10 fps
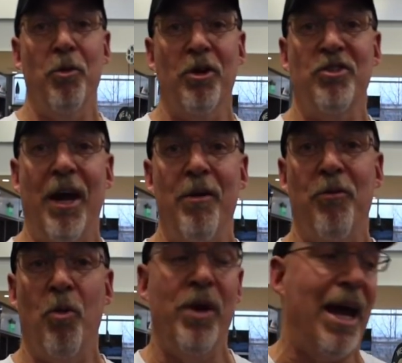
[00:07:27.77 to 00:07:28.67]
We're excited
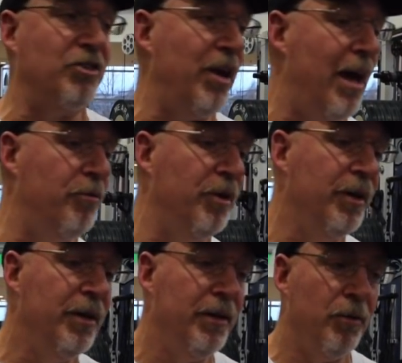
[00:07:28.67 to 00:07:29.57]
for him. We actually have,
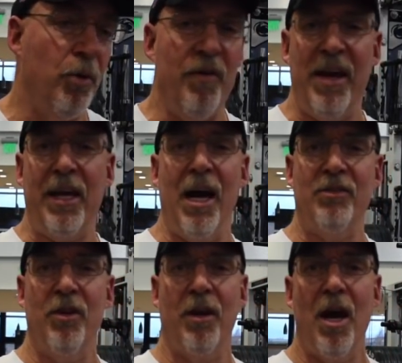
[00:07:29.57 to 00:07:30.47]
what do we have, 8
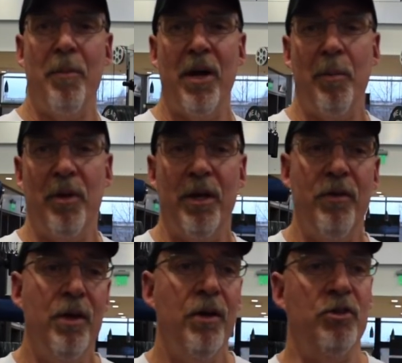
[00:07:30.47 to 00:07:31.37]
guys in the combine, I
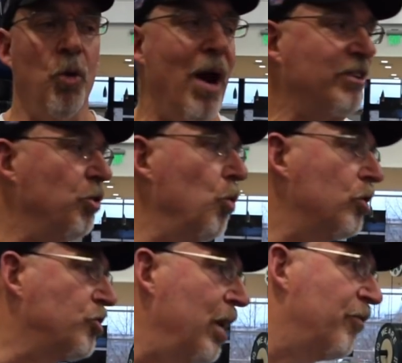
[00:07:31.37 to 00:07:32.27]
believe. So we're actually
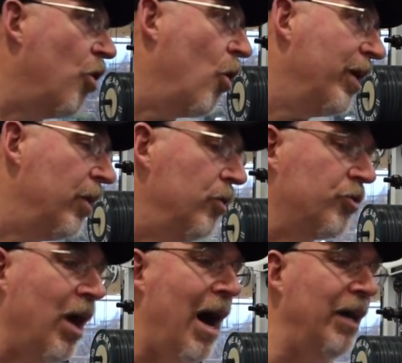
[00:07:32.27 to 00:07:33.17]
real excited for all 8 of
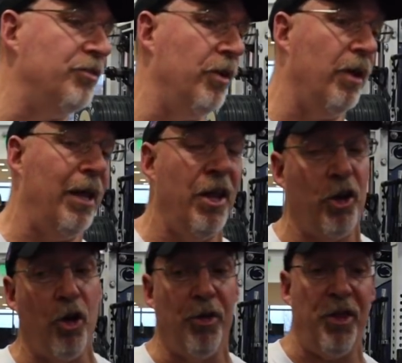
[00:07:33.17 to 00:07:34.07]
those guys. And then
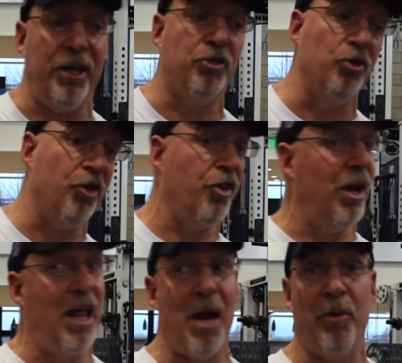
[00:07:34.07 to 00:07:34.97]
the good thing, as soon as they're done,
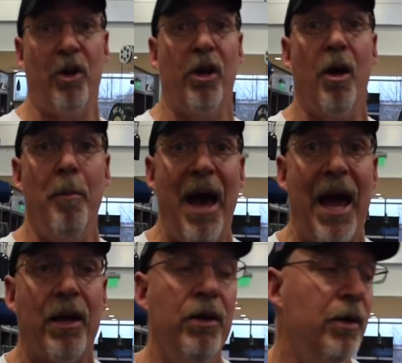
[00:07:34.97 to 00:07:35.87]
a lot of them are going to come back.